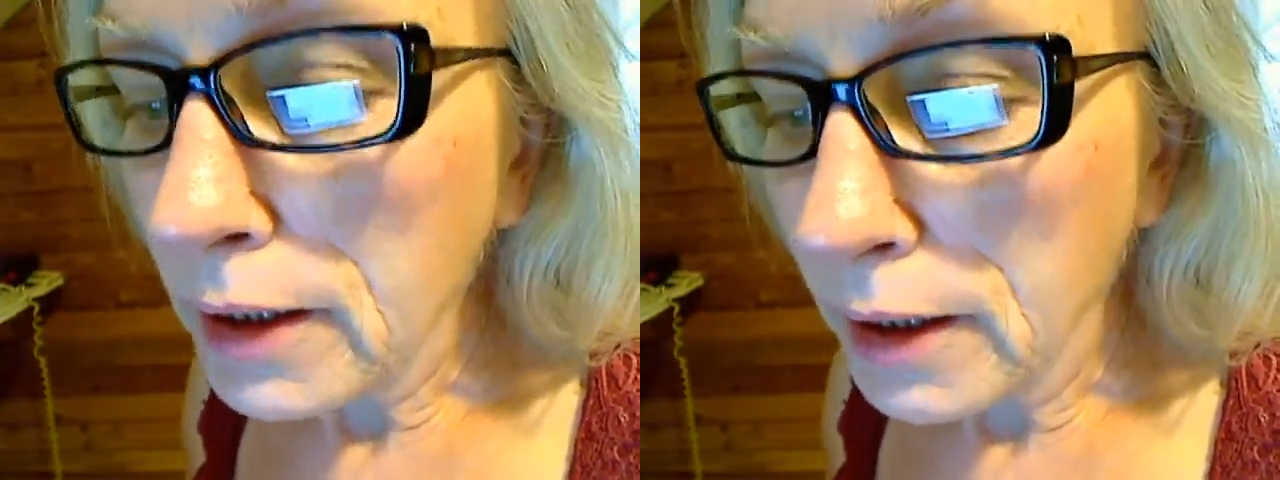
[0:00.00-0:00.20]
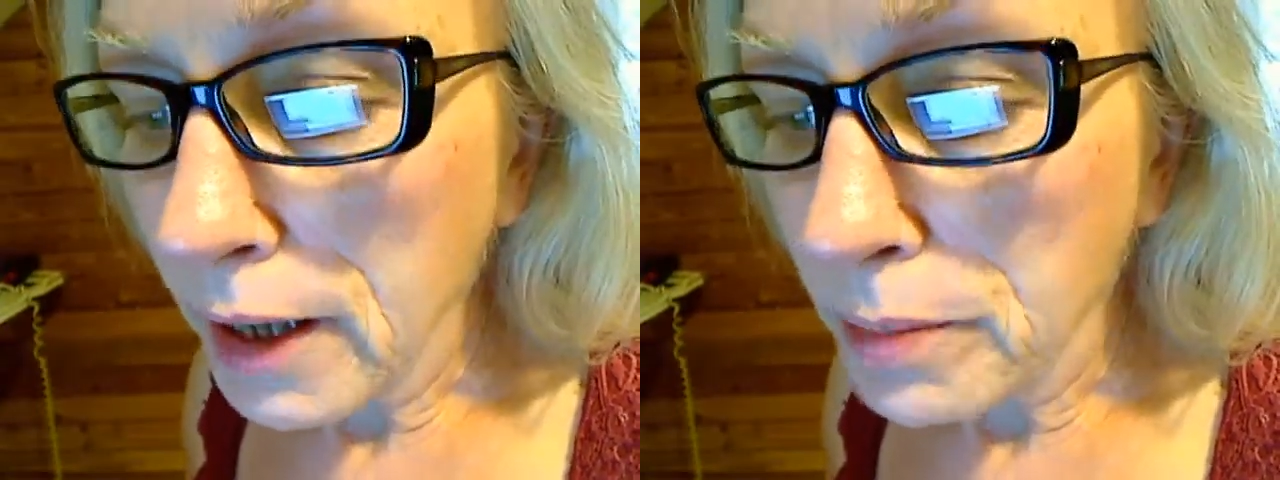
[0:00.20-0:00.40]

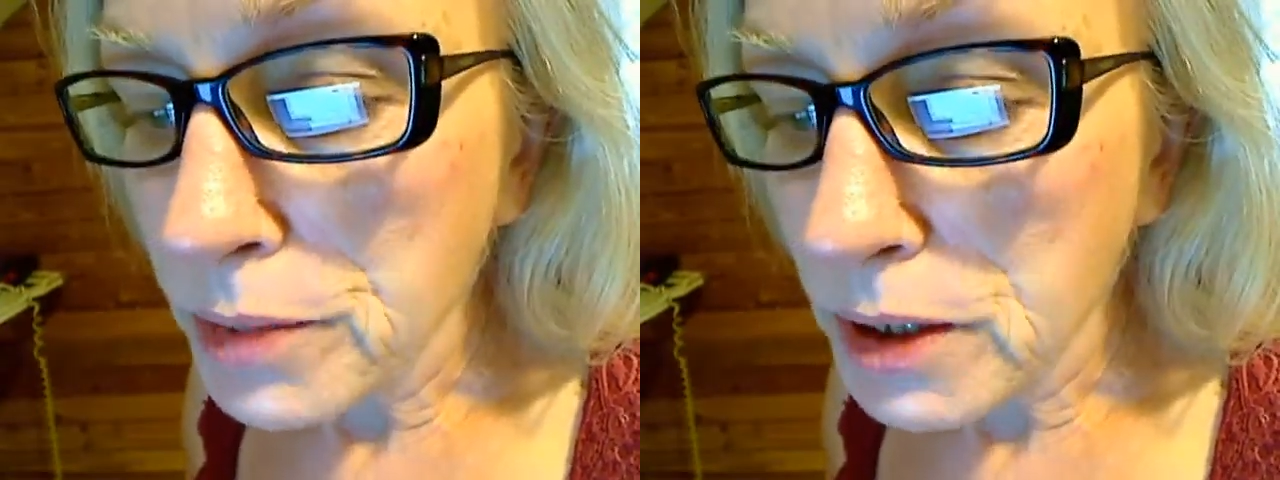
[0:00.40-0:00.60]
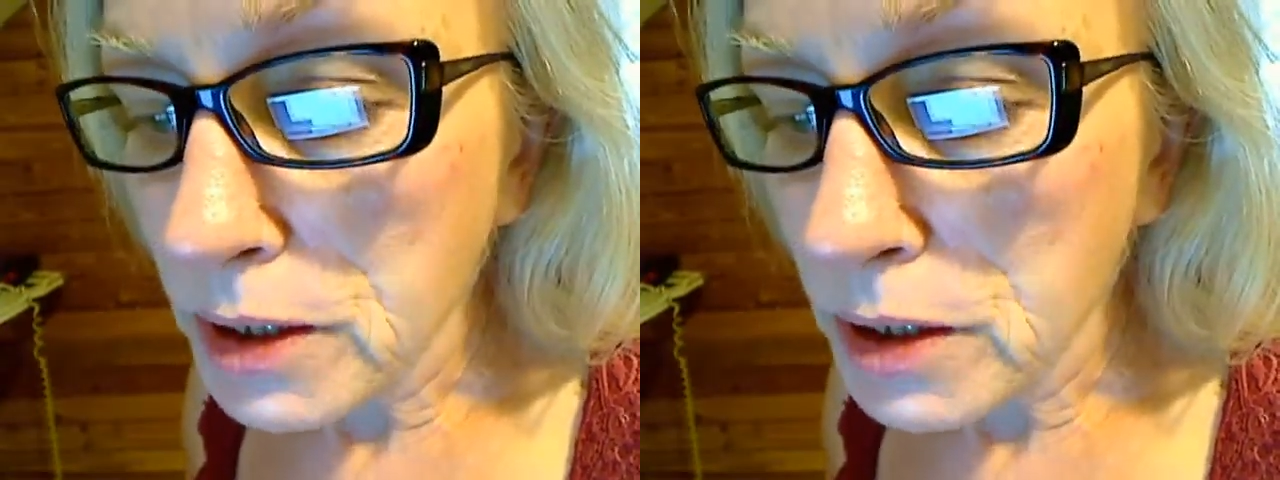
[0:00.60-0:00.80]

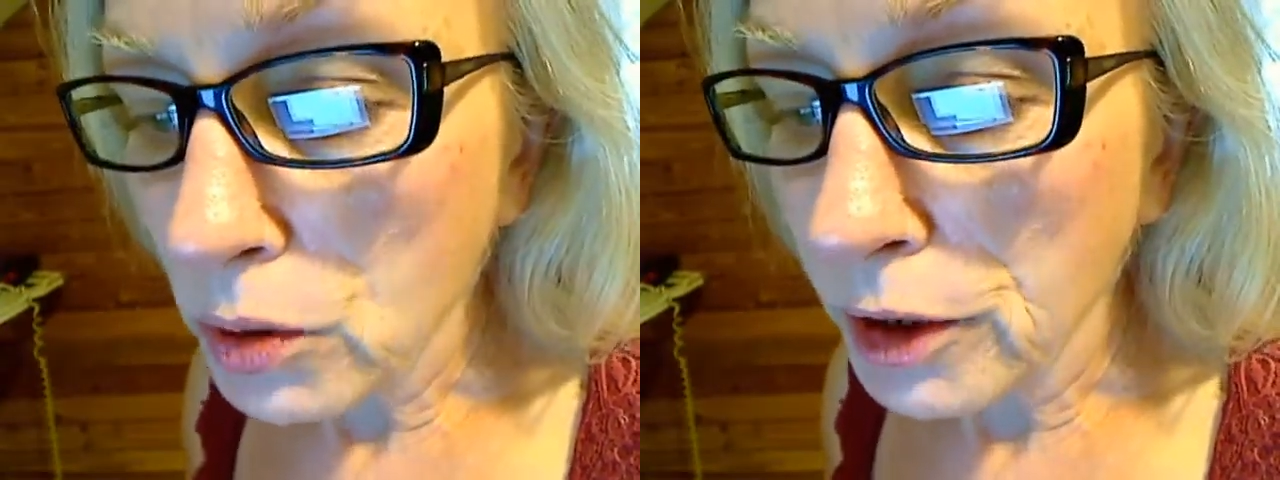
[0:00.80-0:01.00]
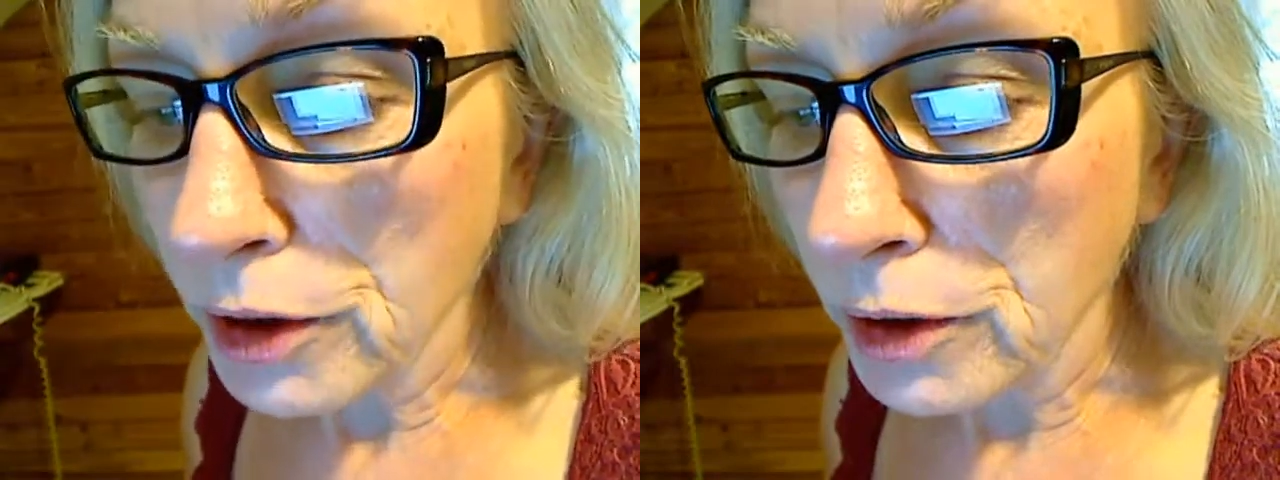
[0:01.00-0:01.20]
collapse
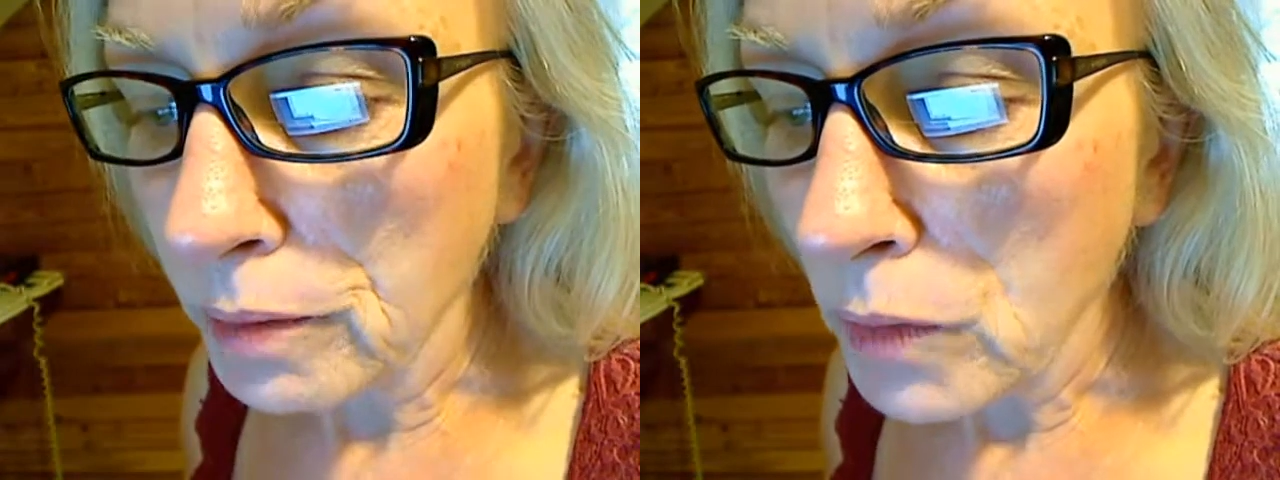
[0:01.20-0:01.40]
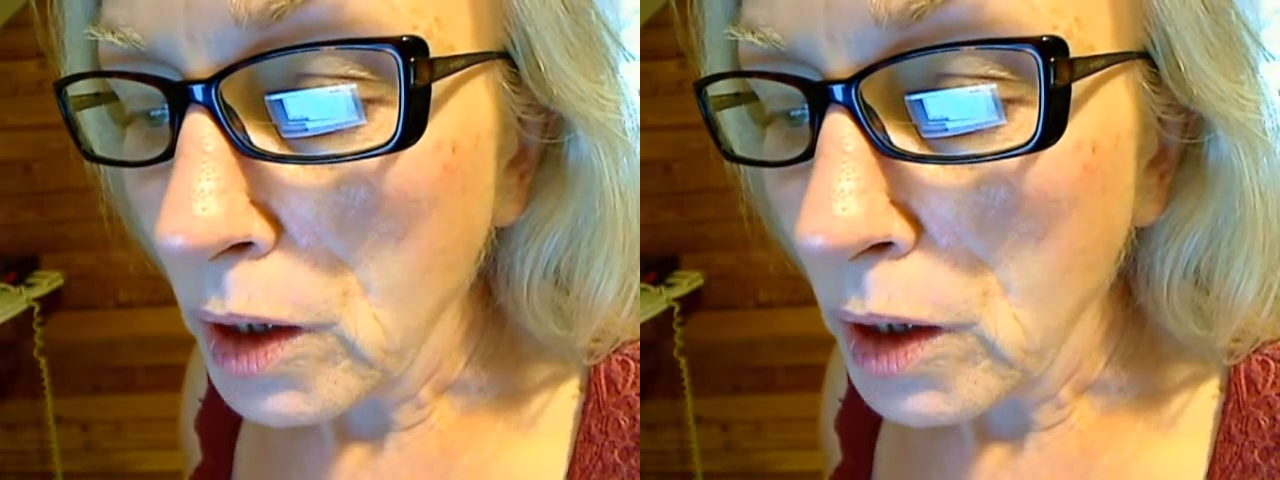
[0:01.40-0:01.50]
disorder,